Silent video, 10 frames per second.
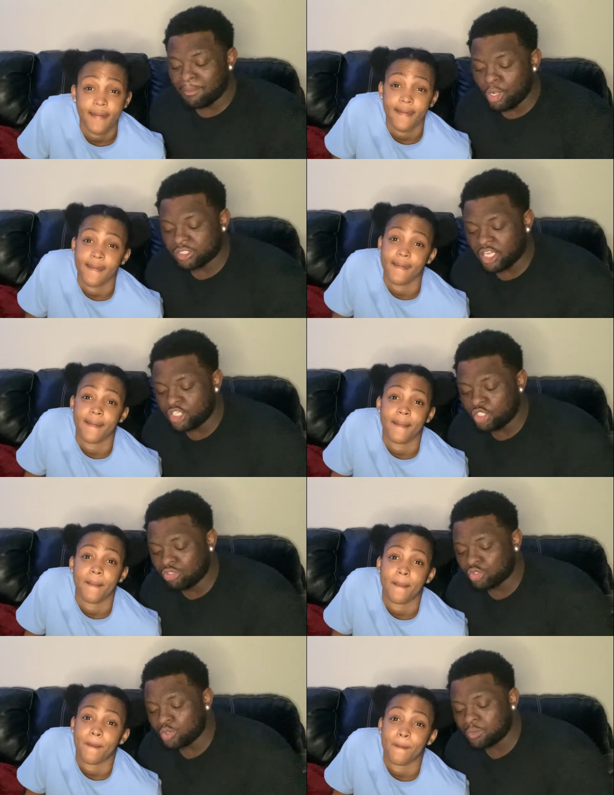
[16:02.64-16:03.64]
Speaker 1: most
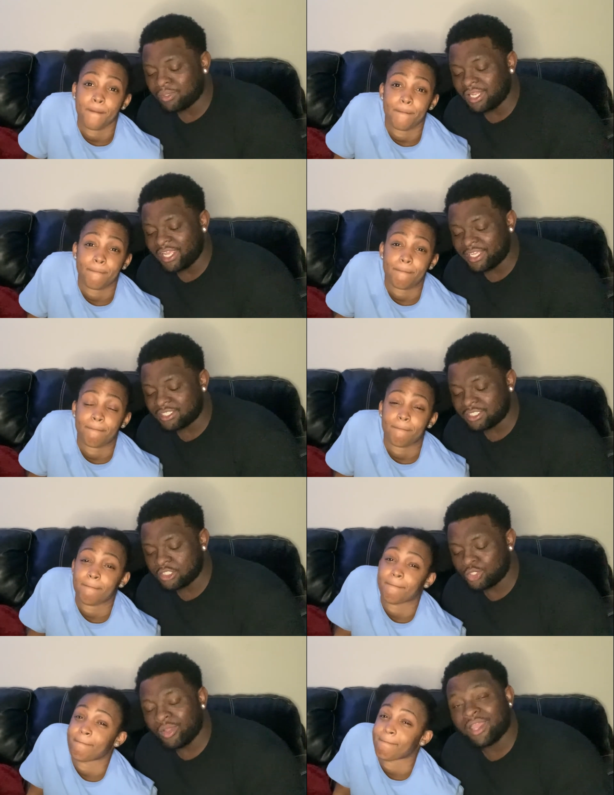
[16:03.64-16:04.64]
unusual place
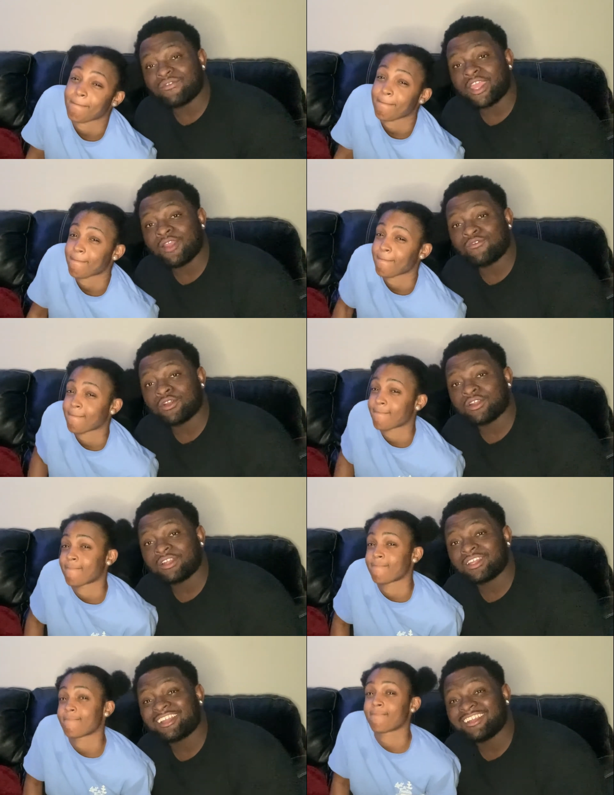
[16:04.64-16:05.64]
you have ever
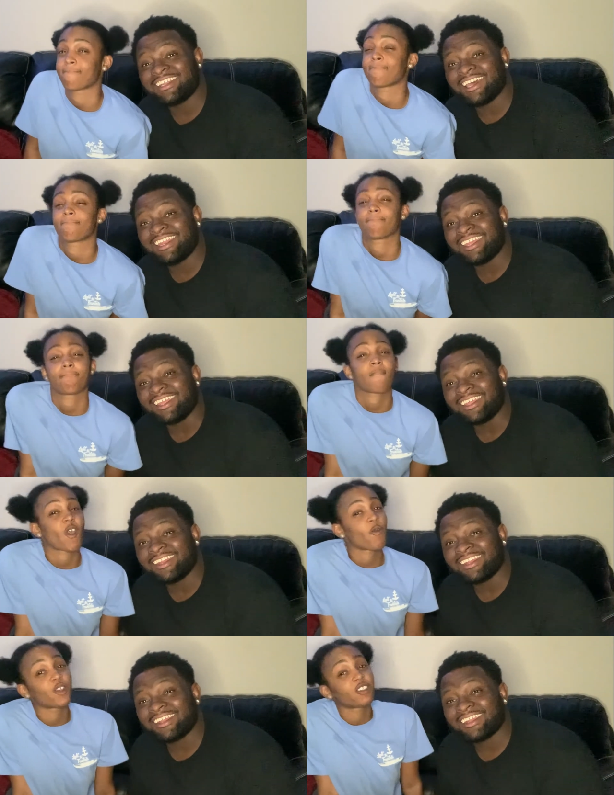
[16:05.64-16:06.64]
done it?
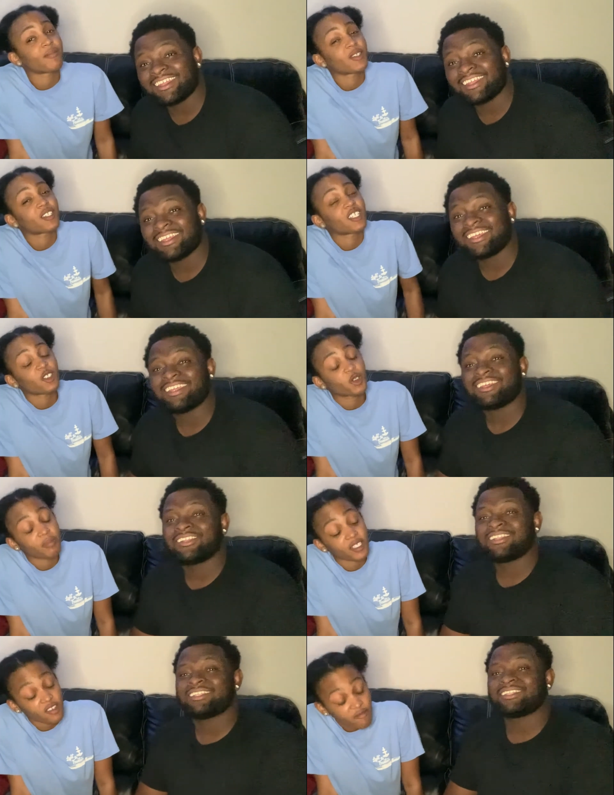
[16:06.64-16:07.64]
Speaker 2: Where's the most unusual
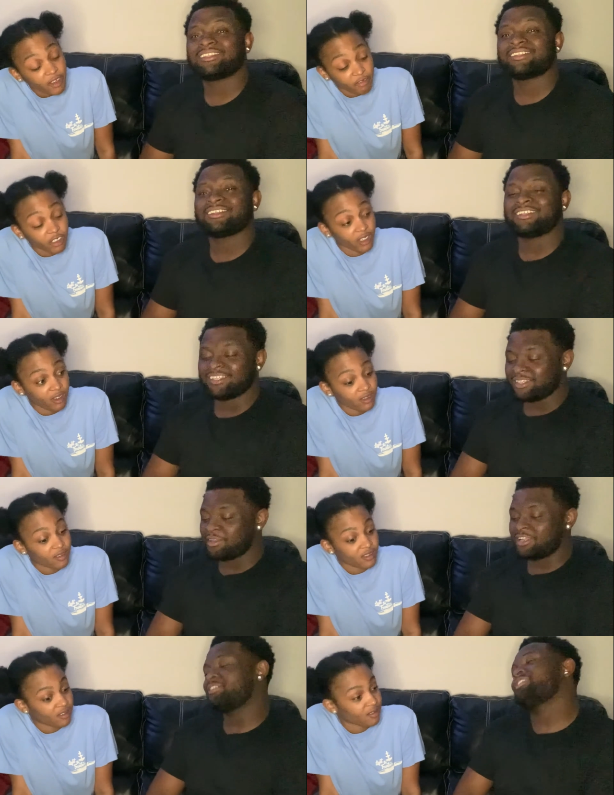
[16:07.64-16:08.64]
place you've ever done
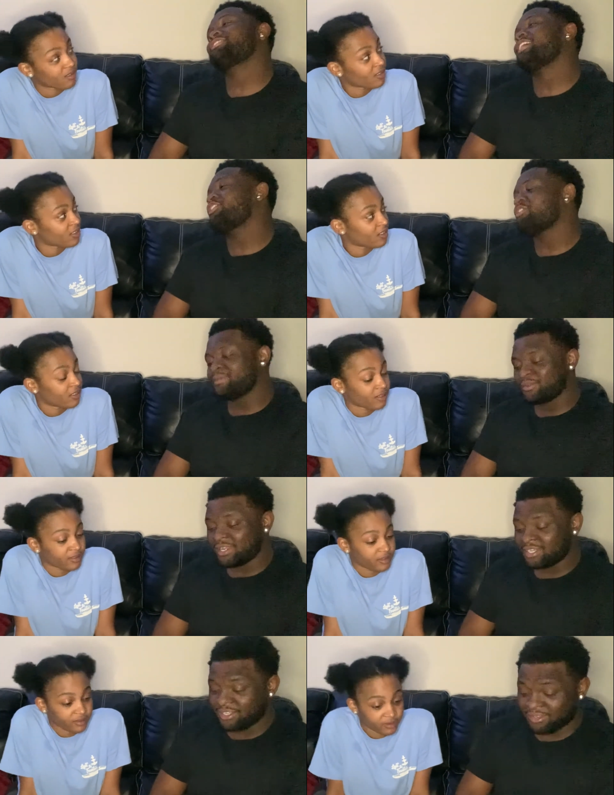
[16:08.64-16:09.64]
it?
Speaker 1: It's not on me
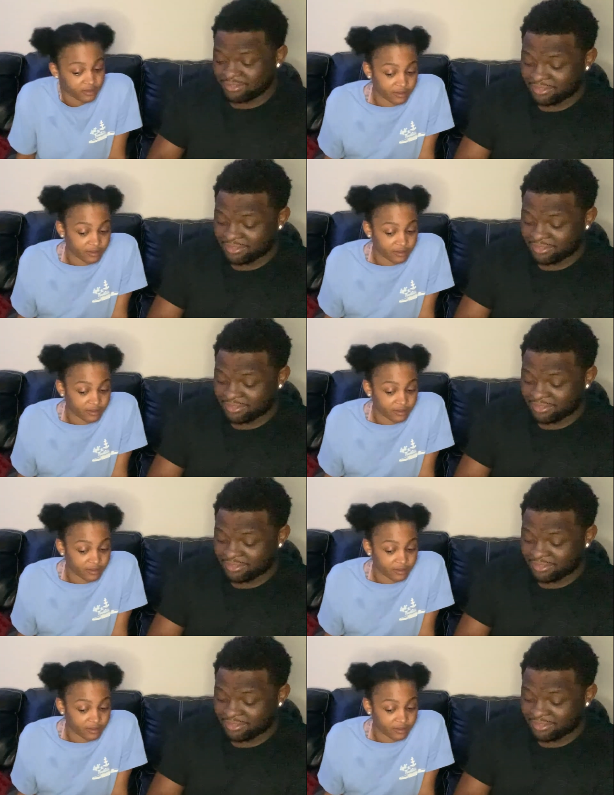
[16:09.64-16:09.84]
right now.